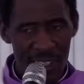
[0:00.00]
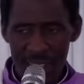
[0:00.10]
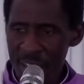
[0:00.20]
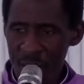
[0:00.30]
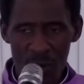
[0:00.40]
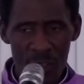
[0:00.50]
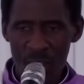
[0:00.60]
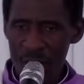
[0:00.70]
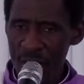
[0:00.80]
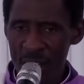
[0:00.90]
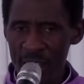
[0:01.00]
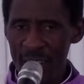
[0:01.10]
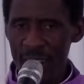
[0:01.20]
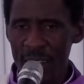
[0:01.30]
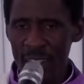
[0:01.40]
It won't change
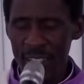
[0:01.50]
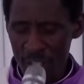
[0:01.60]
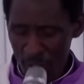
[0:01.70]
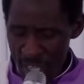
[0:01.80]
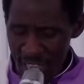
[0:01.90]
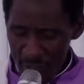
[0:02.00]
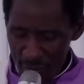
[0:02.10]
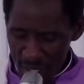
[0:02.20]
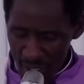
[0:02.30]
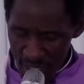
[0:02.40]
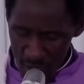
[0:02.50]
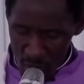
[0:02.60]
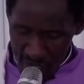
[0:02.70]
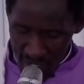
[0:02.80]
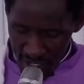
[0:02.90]
anything. It will just make things
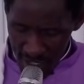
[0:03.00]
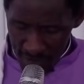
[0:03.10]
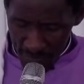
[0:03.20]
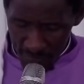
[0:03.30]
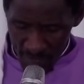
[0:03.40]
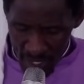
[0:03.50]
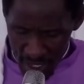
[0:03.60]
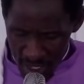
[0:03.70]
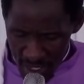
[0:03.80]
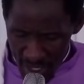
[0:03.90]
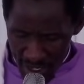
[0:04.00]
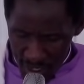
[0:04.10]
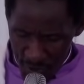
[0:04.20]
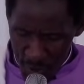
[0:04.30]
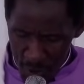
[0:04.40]
worse. And
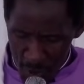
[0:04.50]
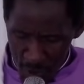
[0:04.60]
if Ruto